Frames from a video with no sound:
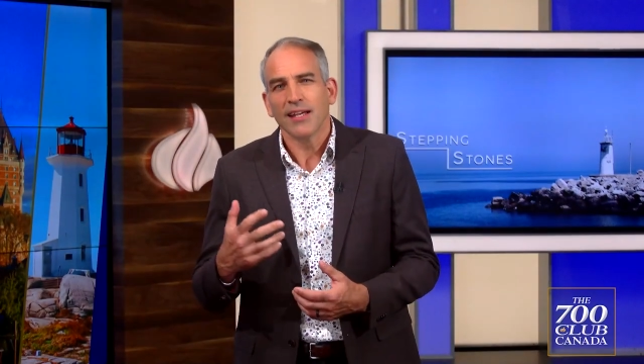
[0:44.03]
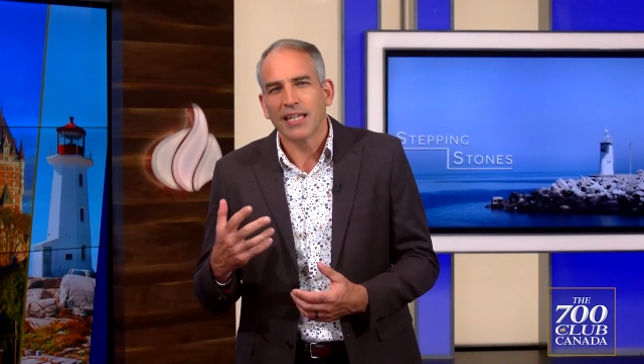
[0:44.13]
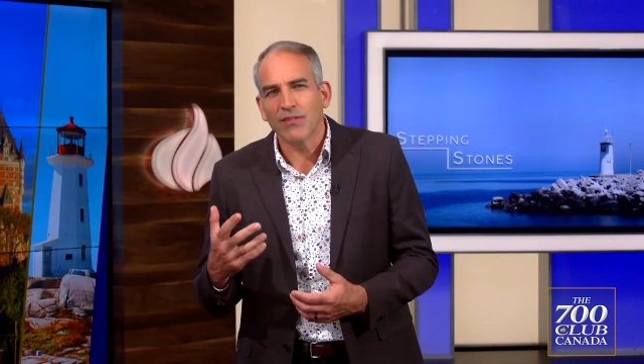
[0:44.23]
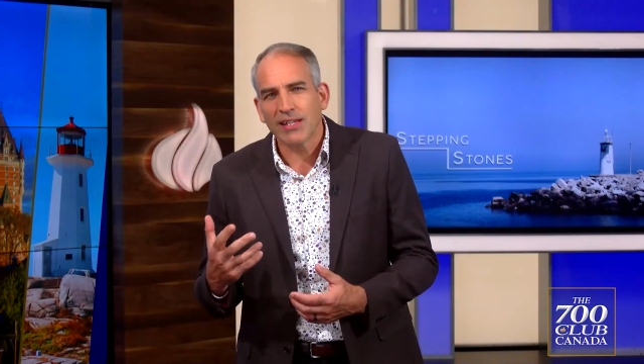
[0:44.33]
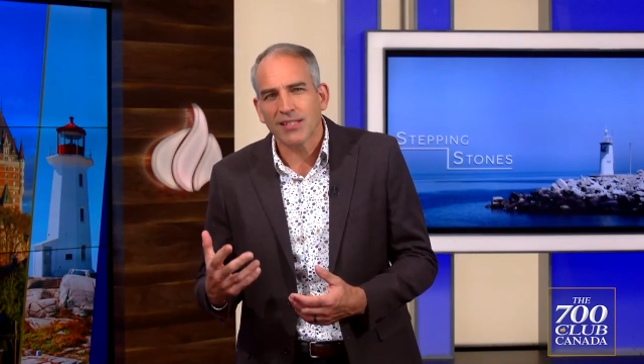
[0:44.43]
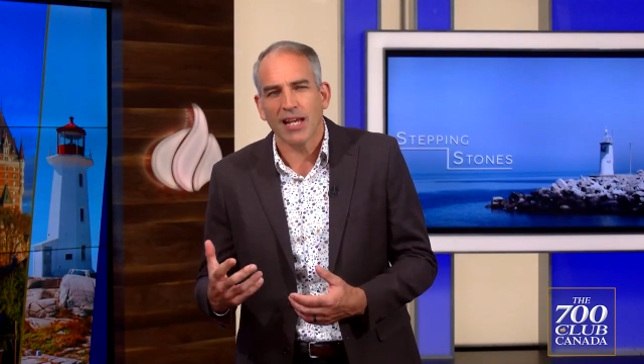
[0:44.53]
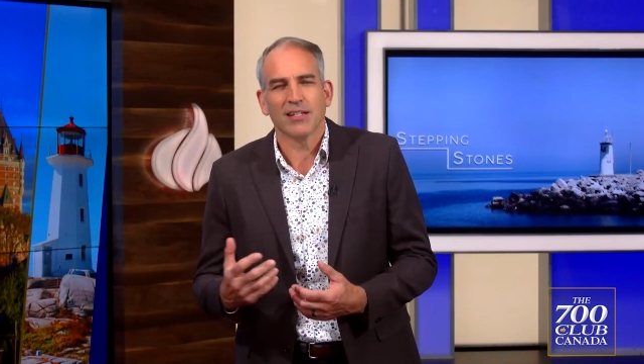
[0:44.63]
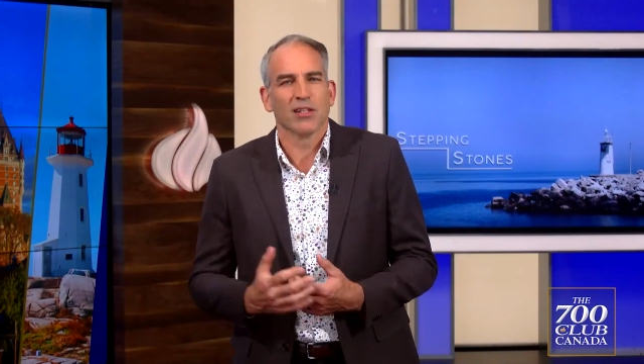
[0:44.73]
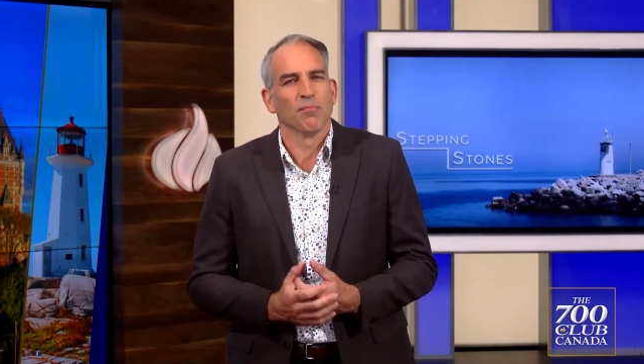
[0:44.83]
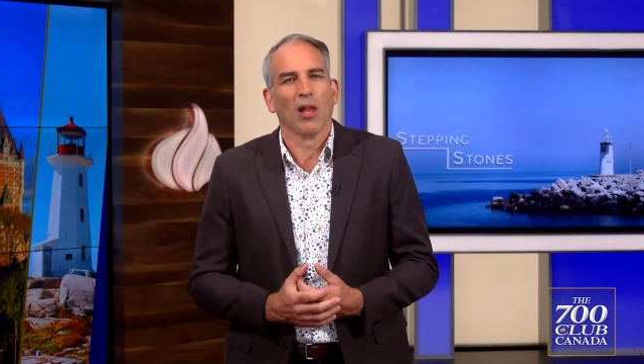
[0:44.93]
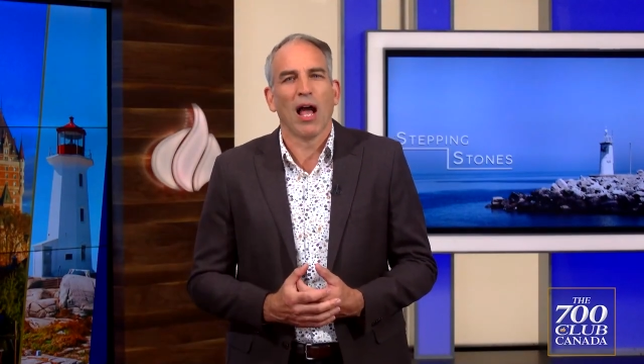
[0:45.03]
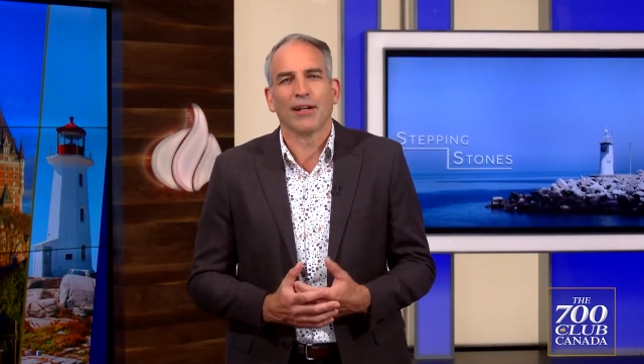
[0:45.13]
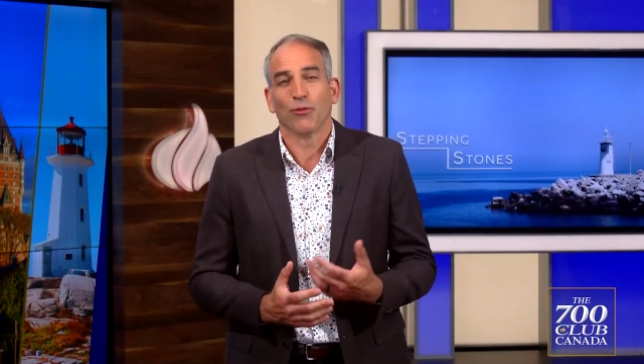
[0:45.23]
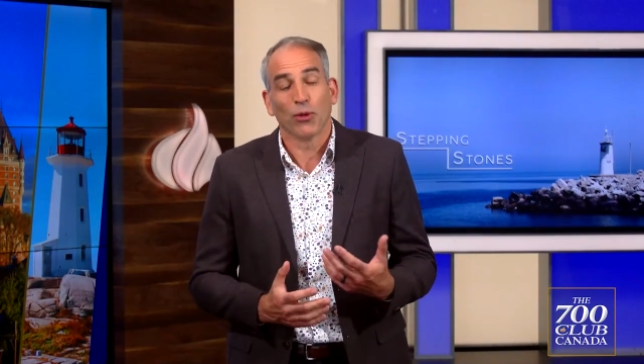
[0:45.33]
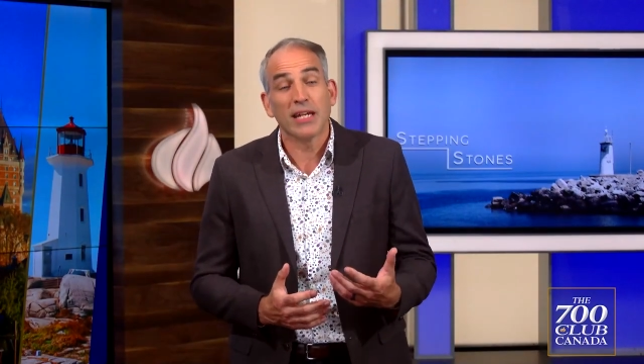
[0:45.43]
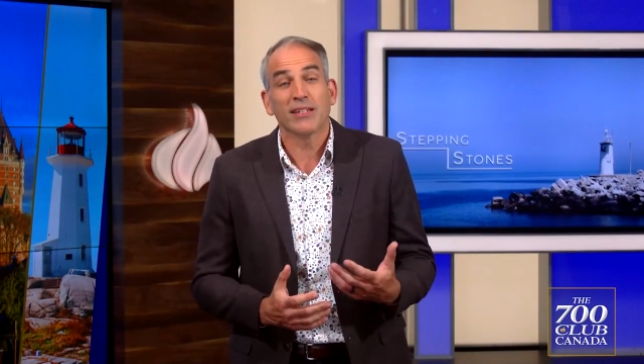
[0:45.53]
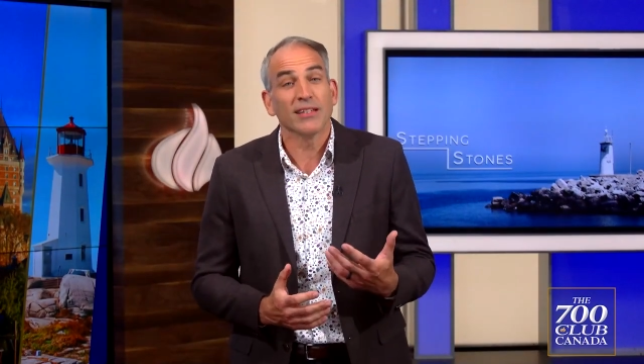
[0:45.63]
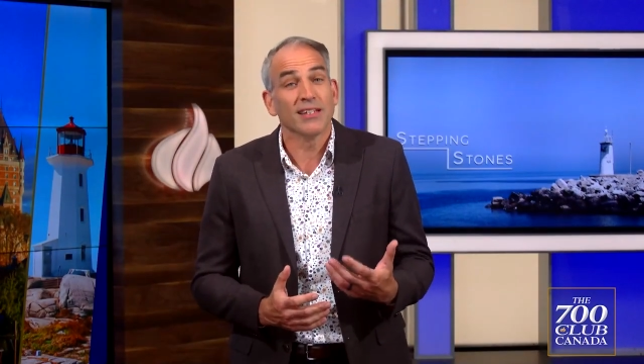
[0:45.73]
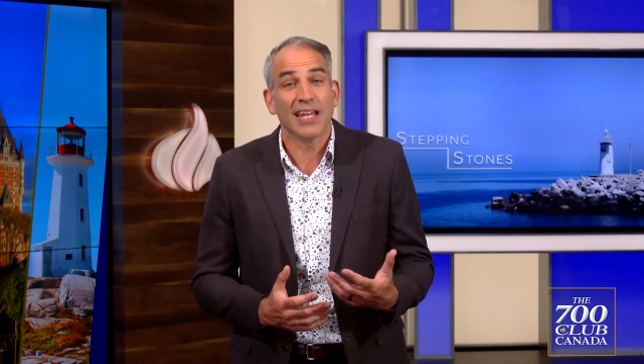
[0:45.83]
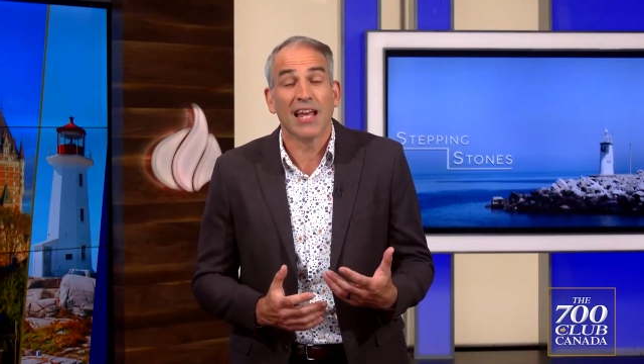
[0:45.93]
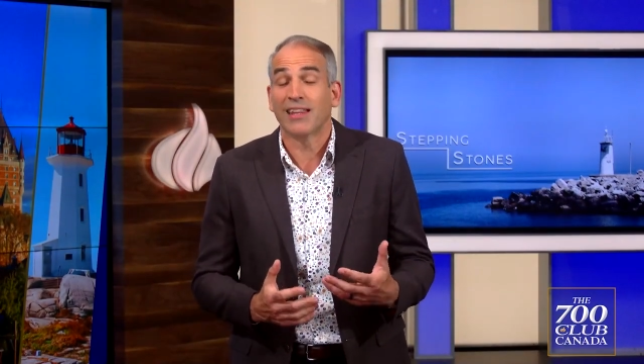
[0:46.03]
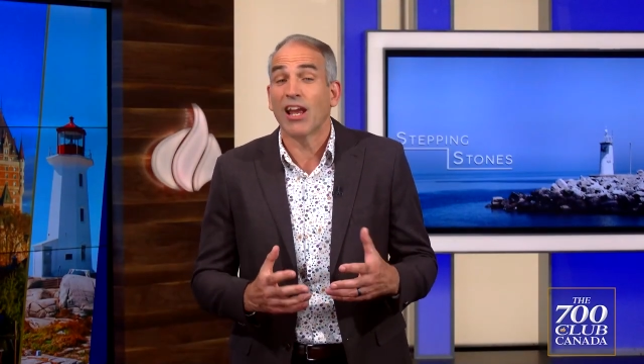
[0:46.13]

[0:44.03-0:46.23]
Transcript: giving sight to the blind, and raising the dead,